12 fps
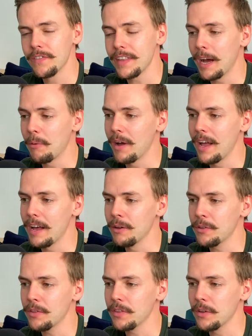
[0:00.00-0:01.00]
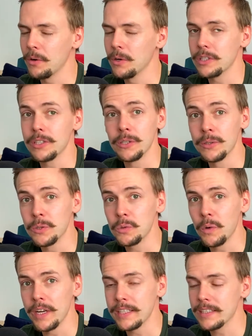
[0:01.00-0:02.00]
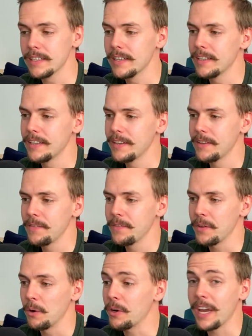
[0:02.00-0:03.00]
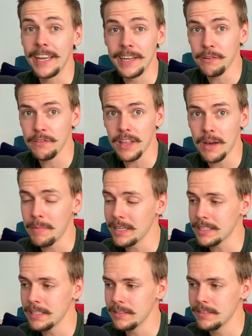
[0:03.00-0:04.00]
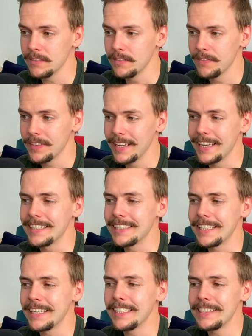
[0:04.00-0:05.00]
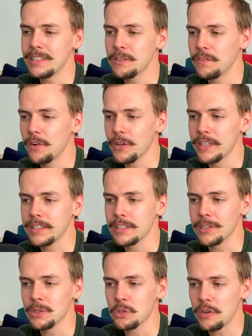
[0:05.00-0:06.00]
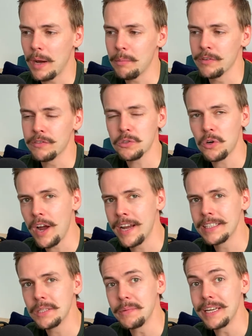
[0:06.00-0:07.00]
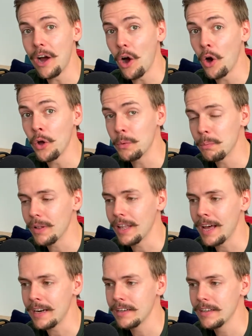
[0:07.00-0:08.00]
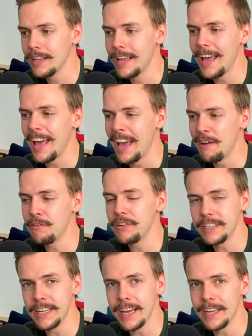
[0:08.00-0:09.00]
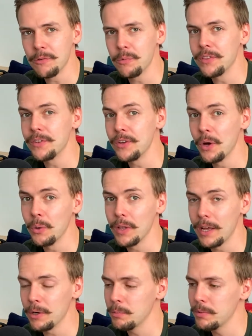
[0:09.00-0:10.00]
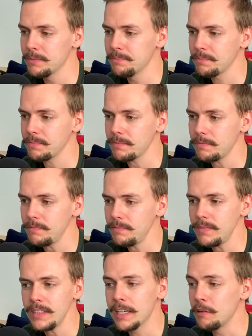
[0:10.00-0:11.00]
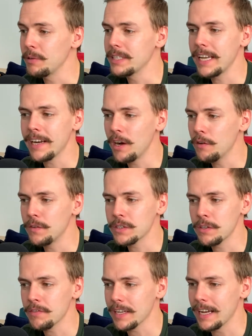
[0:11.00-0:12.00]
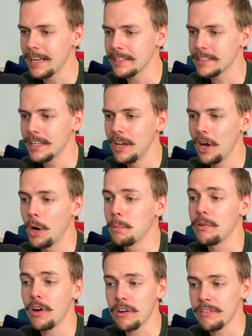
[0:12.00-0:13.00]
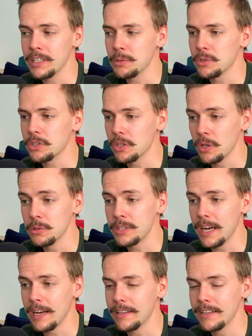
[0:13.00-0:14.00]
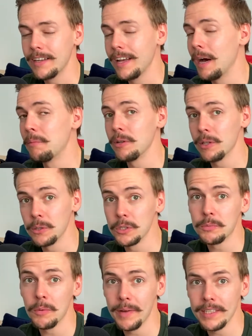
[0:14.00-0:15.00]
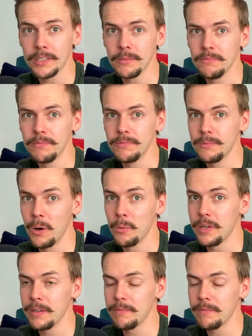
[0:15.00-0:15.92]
our health or to lose weight or gain it for that matter, it's easy to fall into the trap of trying to be on plan every day with no let up. If we take our foot off the gas, our progress will slow down and we'll lose momentum, won't we?